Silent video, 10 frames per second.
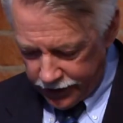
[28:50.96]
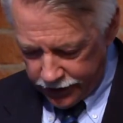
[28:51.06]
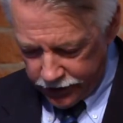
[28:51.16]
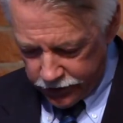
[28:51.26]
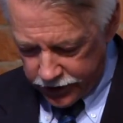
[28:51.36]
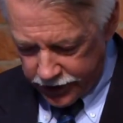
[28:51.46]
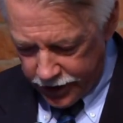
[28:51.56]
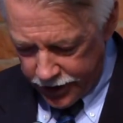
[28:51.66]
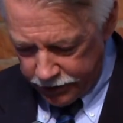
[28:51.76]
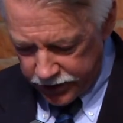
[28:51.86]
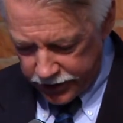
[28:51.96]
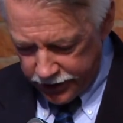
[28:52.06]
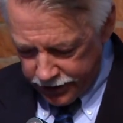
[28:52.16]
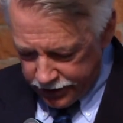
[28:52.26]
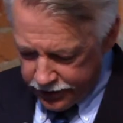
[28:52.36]
and at those times,
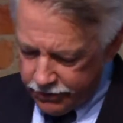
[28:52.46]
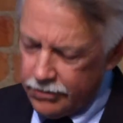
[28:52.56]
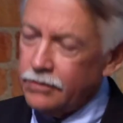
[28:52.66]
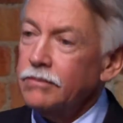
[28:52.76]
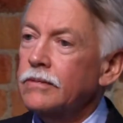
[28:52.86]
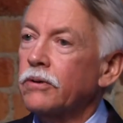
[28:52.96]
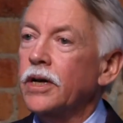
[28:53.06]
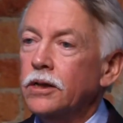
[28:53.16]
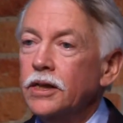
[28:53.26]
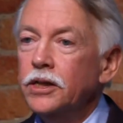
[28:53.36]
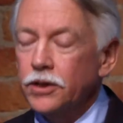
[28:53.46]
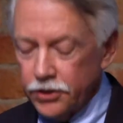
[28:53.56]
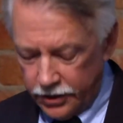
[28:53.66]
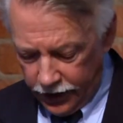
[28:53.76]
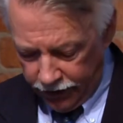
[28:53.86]
great
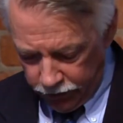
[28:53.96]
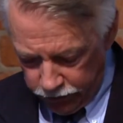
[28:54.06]
leaders have